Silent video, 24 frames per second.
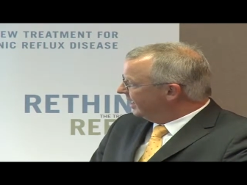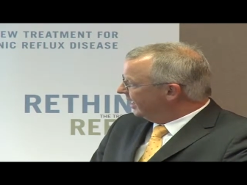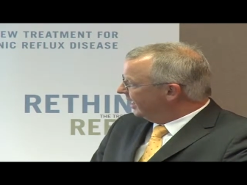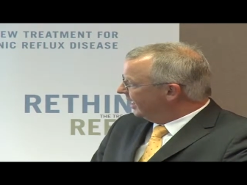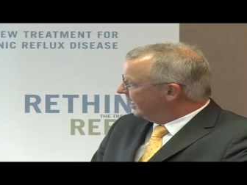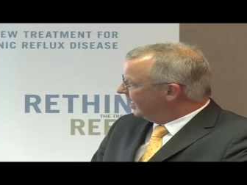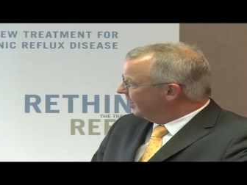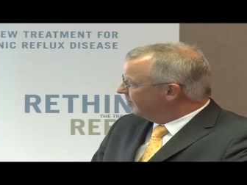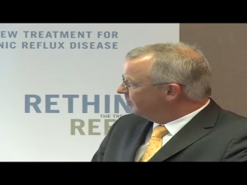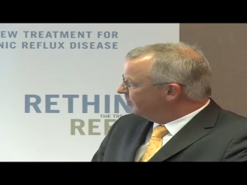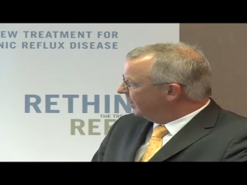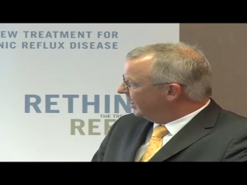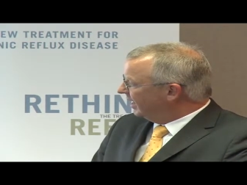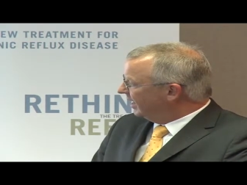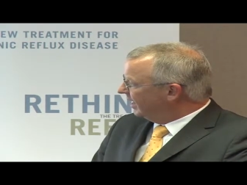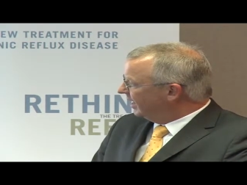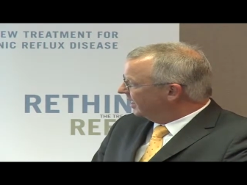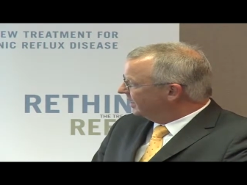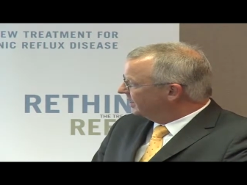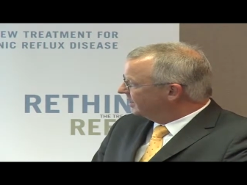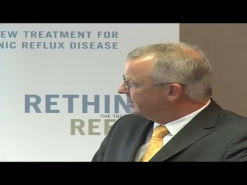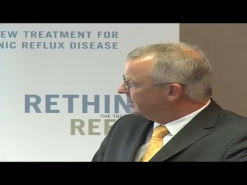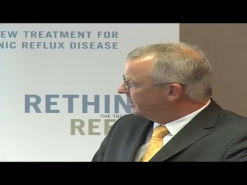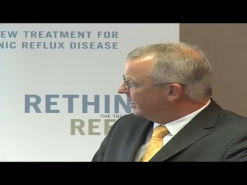um,
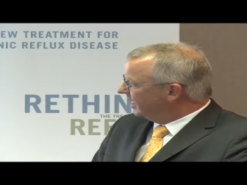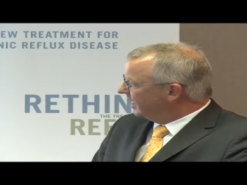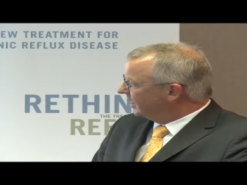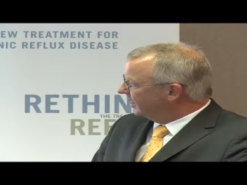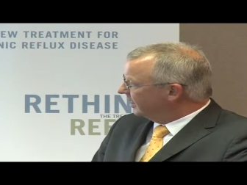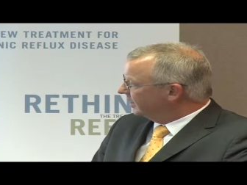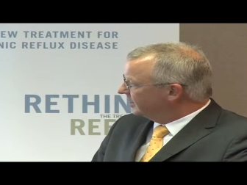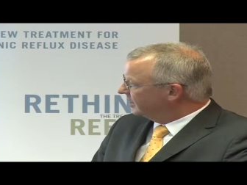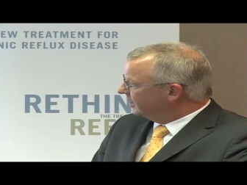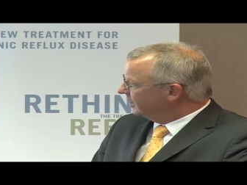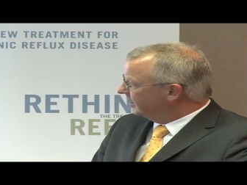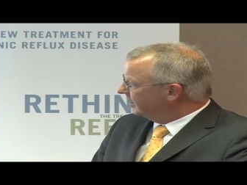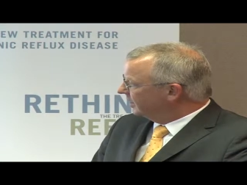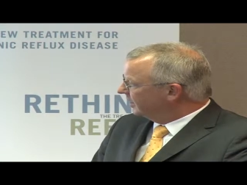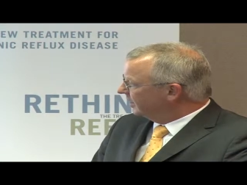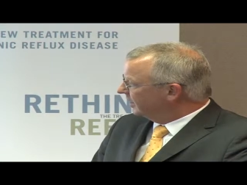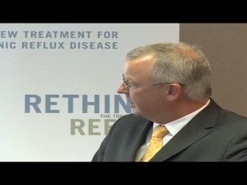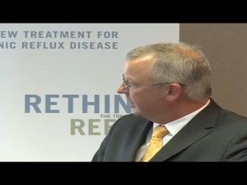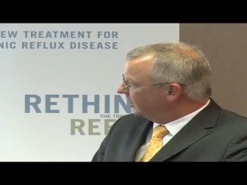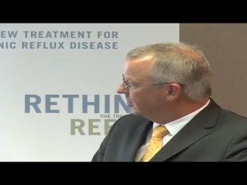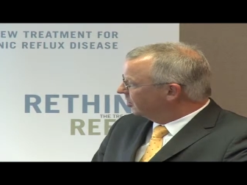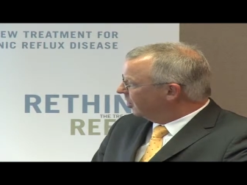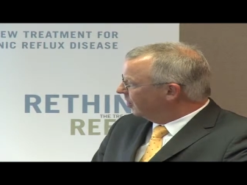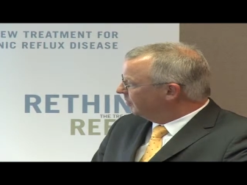and I got the
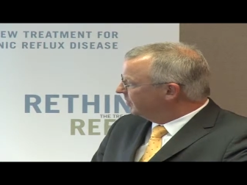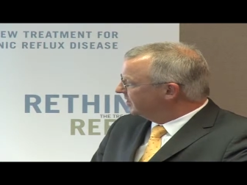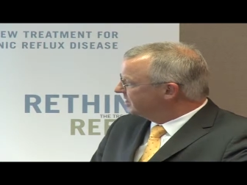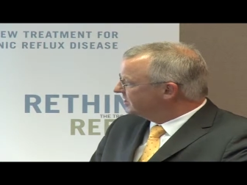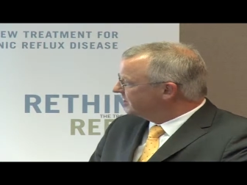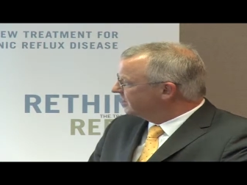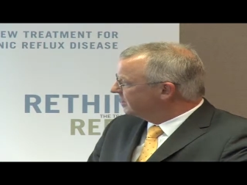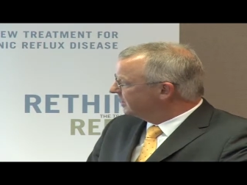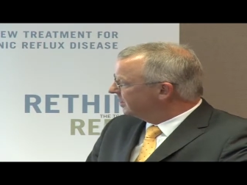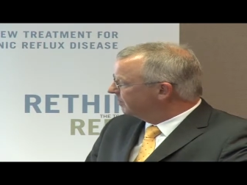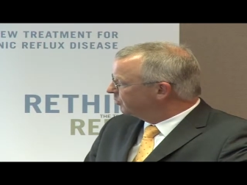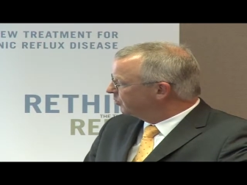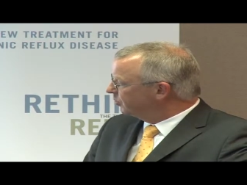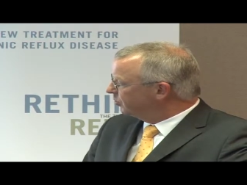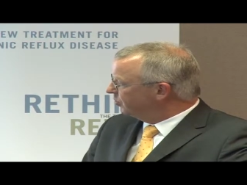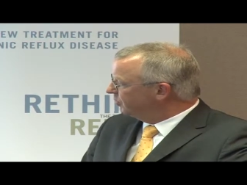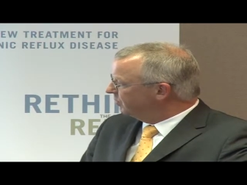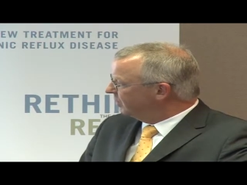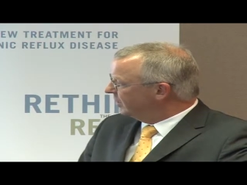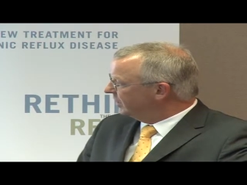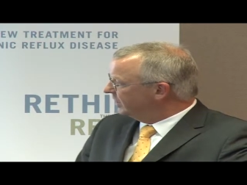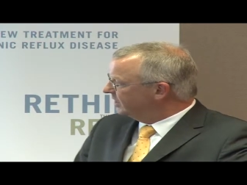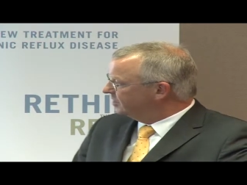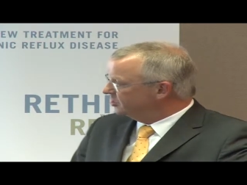ethical committee
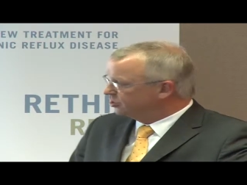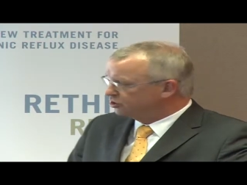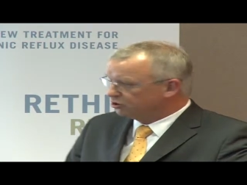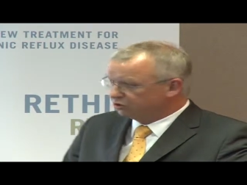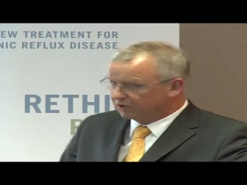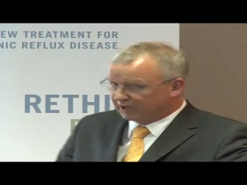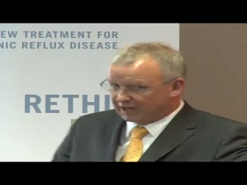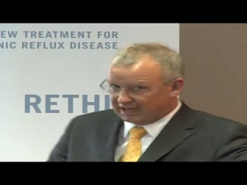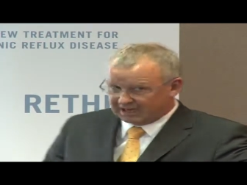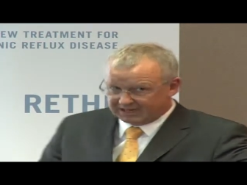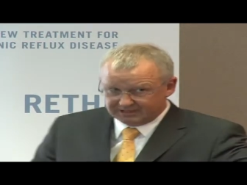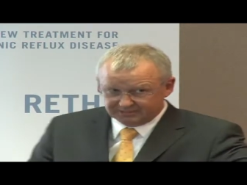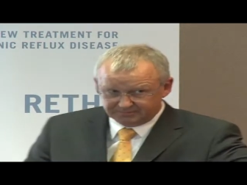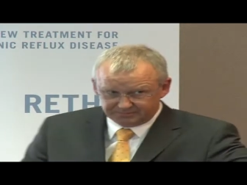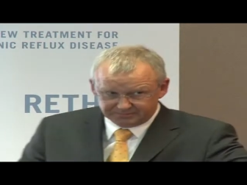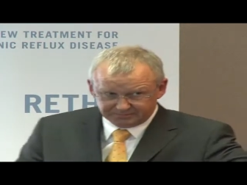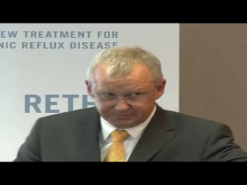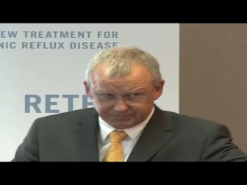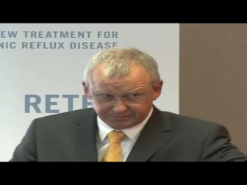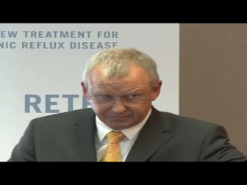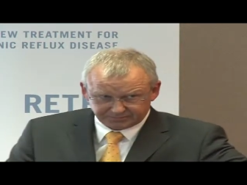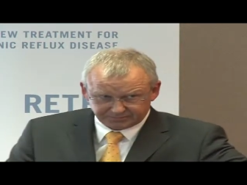approval in July,